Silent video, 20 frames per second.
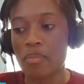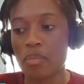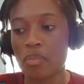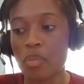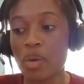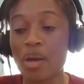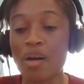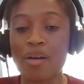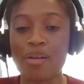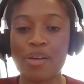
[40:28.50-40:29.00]

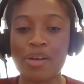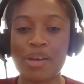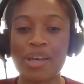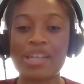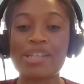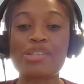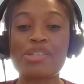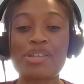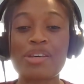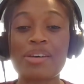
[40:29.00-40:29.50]
We are
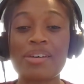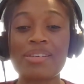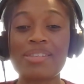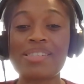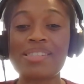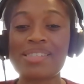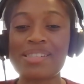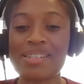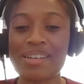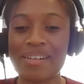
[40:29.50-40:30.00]
looking to
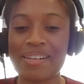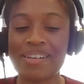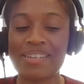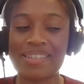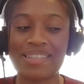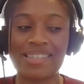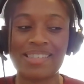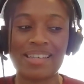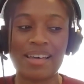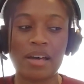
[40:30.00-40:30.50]

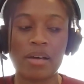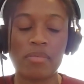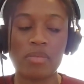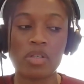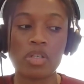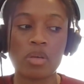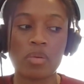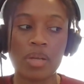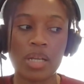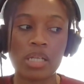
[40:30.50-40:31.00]
start
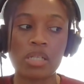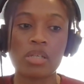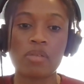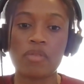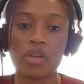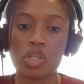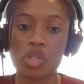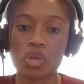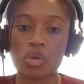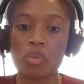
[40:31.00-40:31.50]
doing
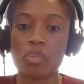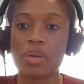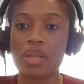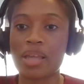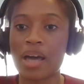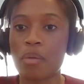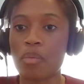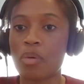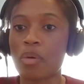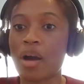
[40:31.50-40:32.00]
individual, but
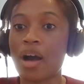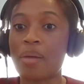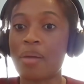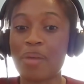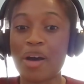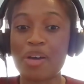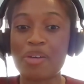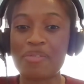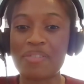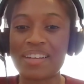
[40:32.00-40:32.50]
that will come
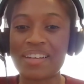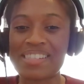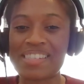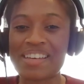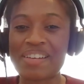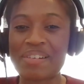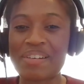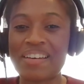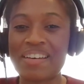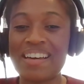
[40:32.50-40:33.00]
hopefully
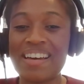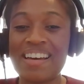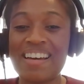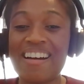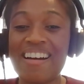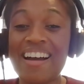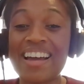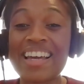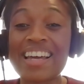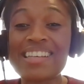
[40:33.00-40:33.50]
soon.
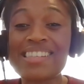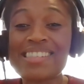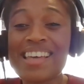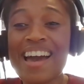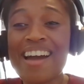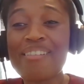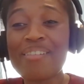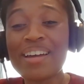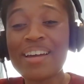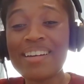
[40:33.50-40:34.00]
I guess,
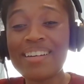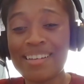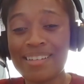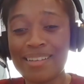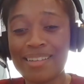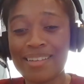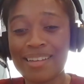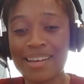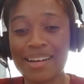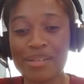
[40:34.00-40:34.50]
Harry,
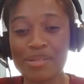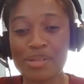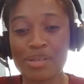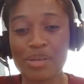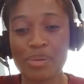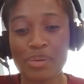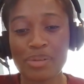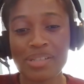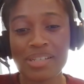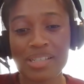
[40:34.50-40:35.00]
anything else
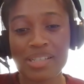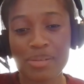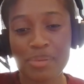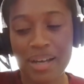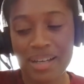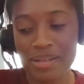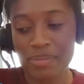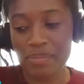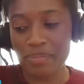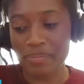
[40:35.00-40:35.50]
you wanted to